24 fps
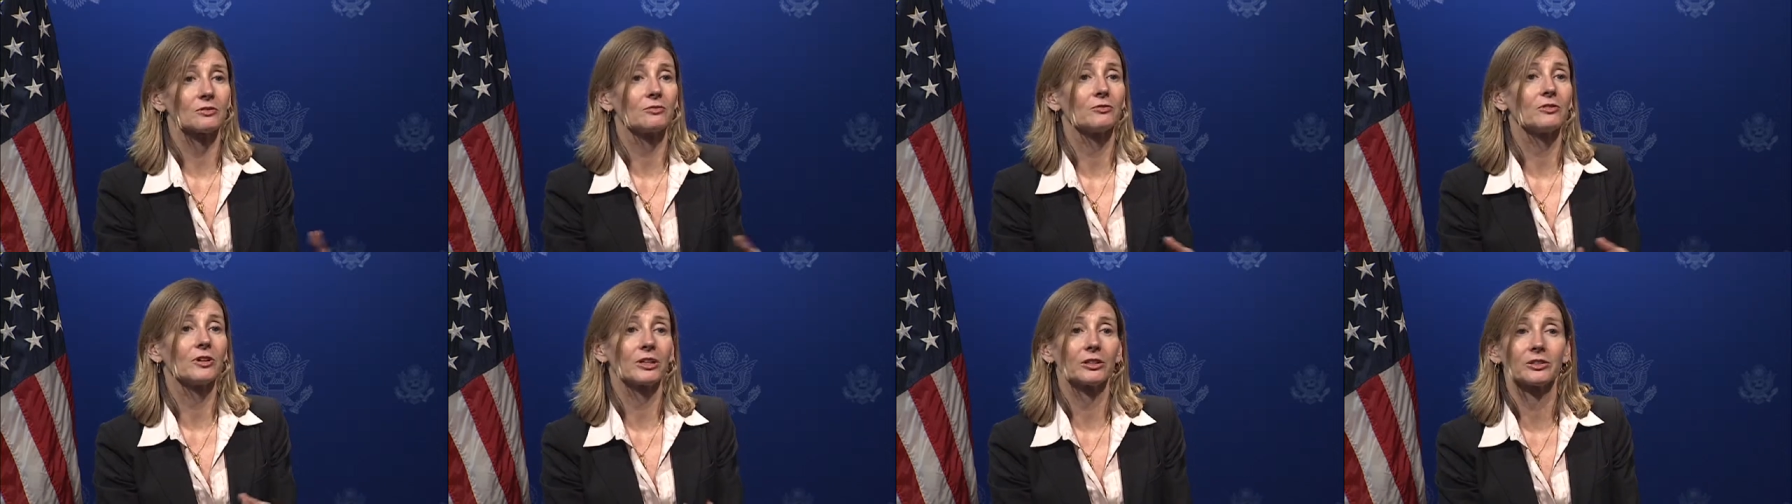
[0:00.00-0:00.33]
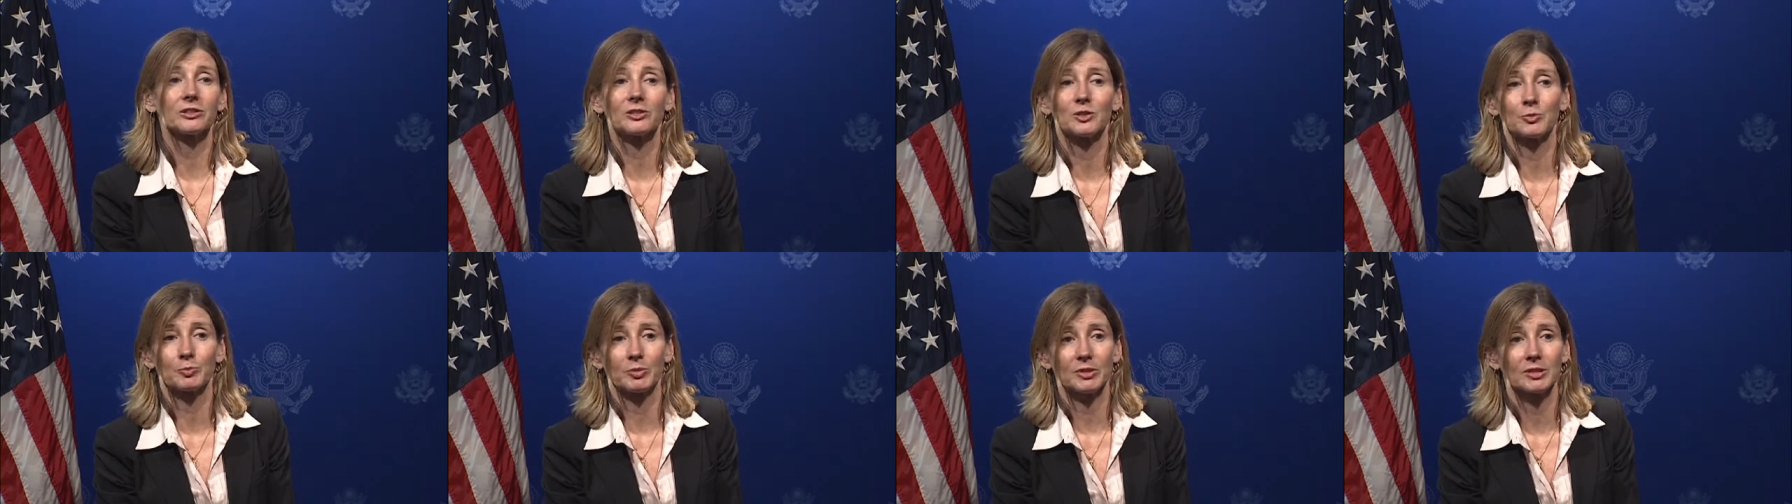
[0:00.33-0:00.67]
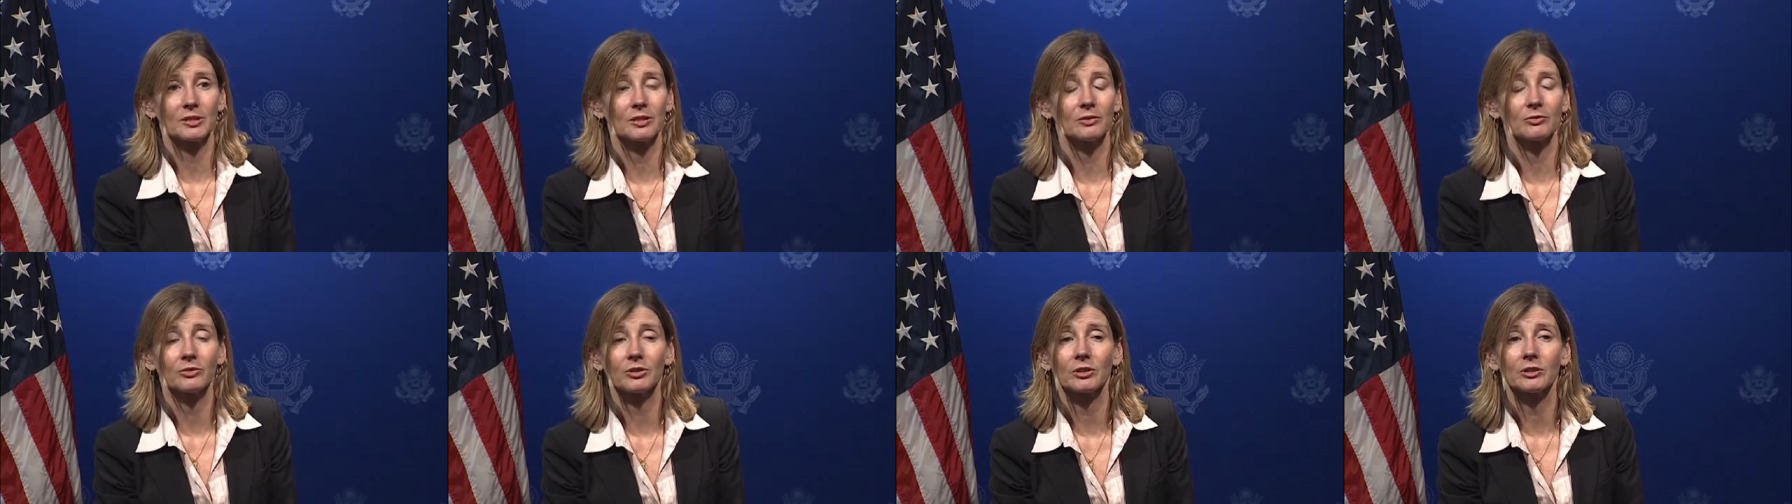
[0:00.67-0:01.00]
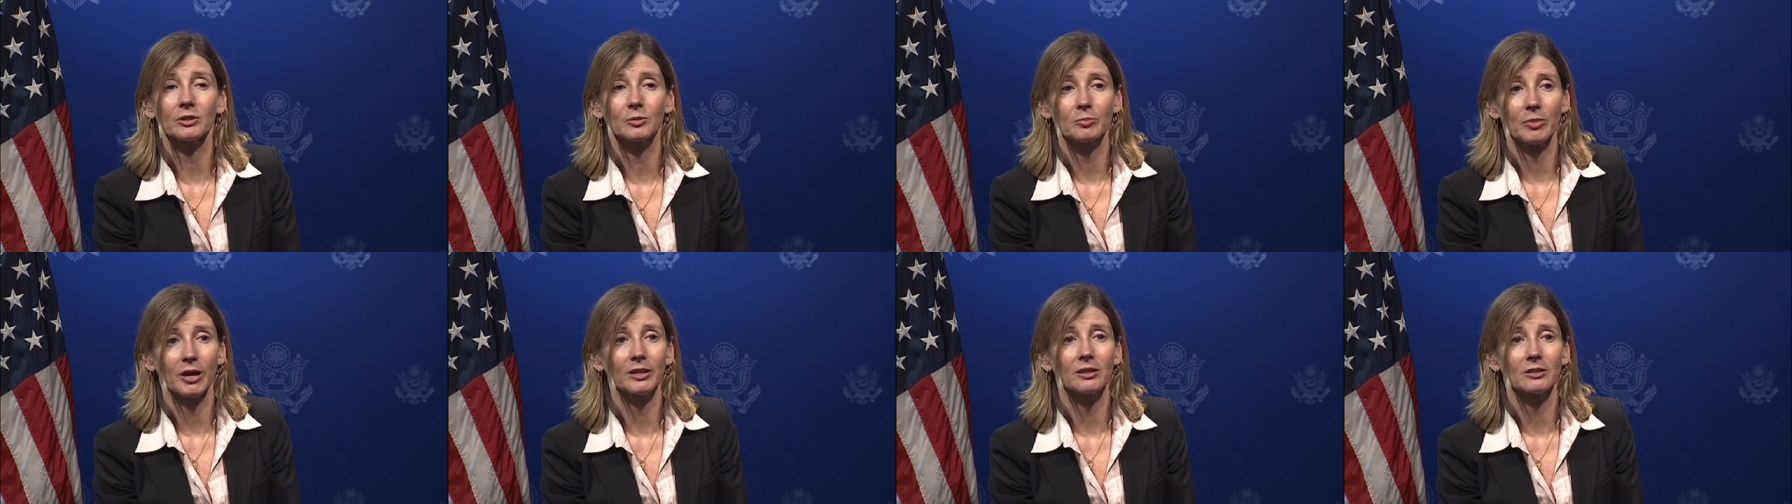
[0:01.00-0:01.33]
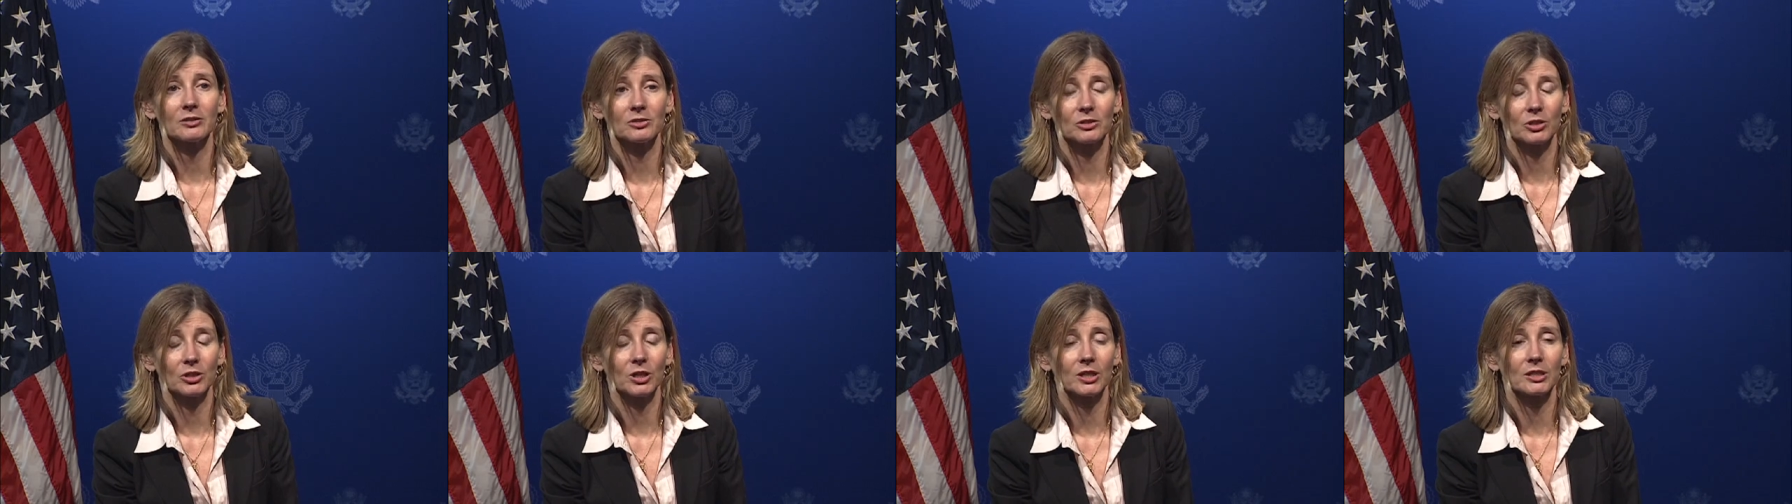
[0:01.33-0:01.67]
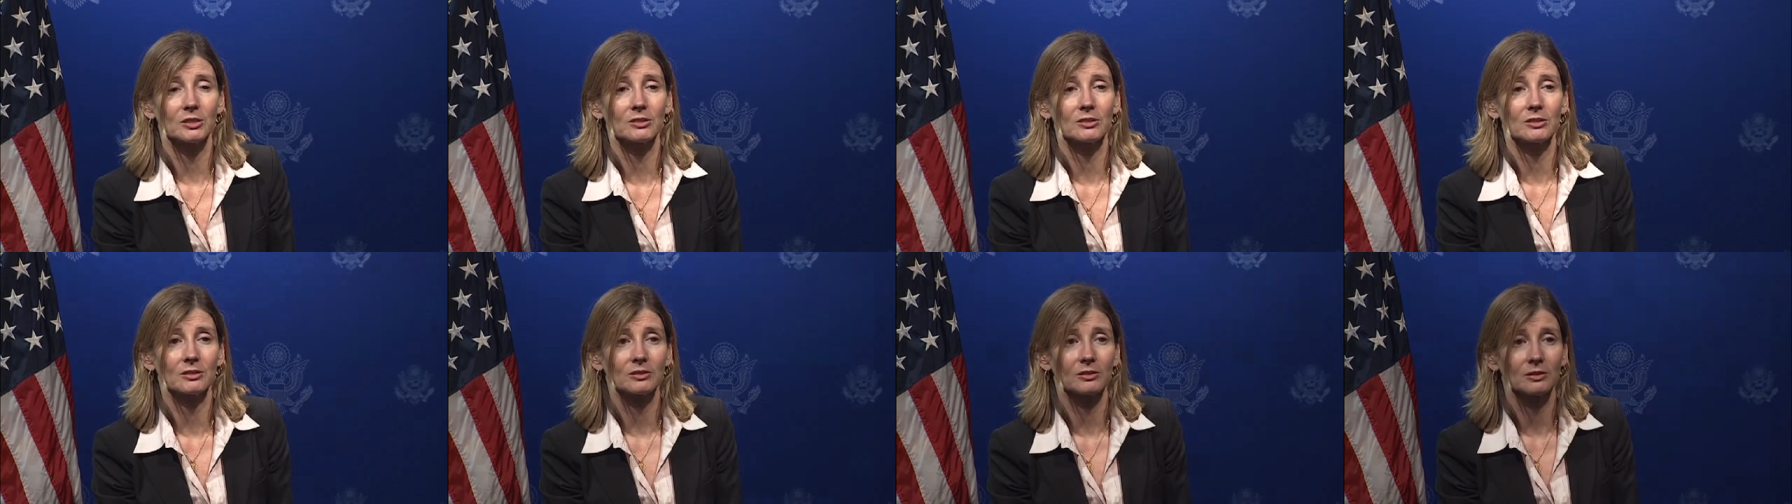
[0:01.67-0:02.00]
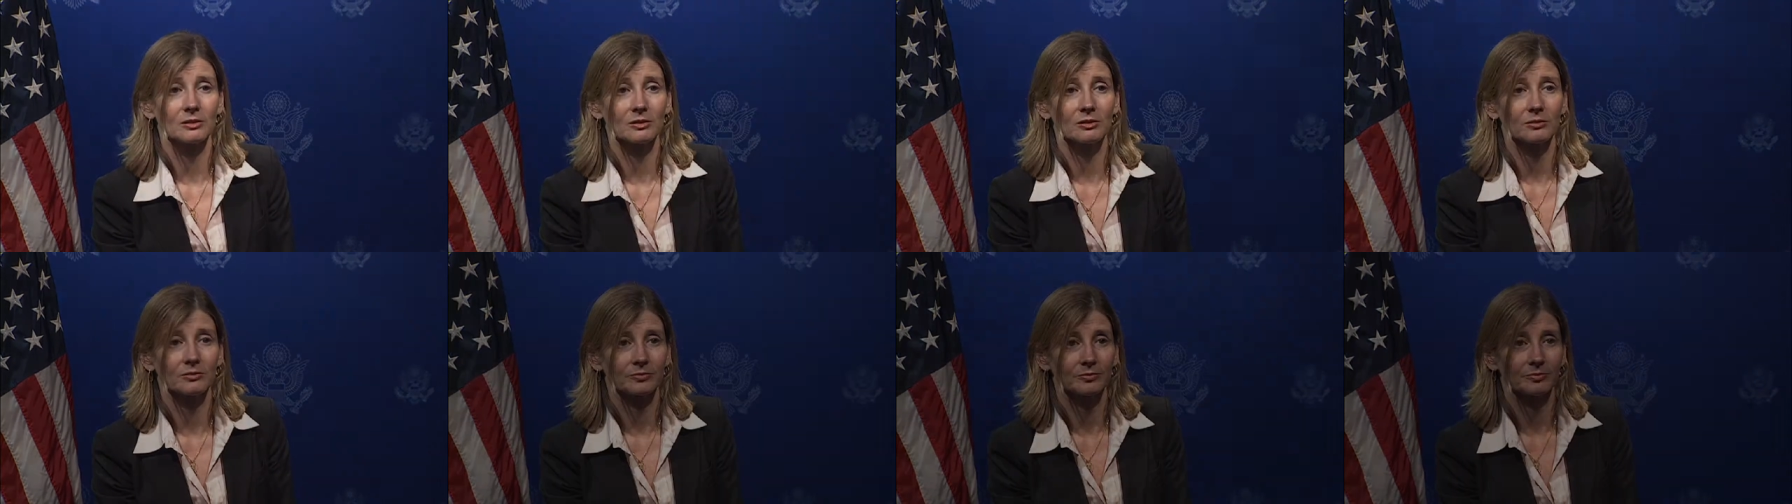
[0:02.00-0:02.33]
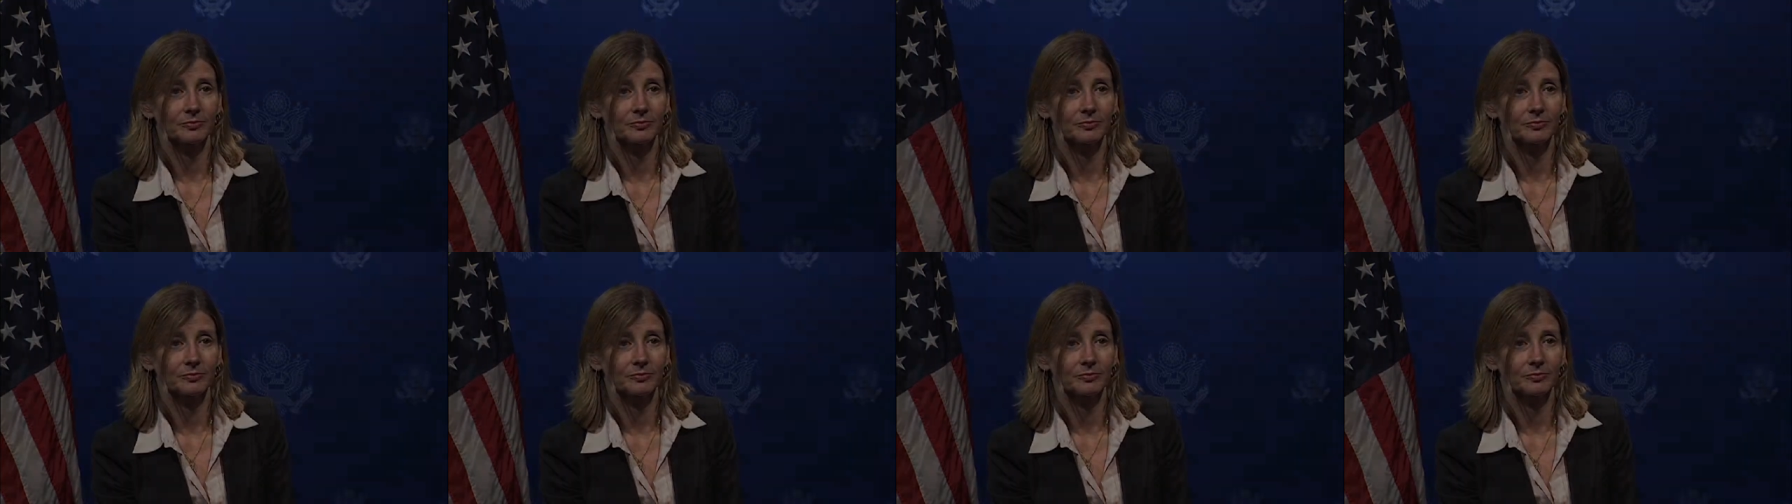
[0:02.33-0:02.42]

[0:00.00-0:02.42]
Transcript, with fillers: very specifically by this crisis.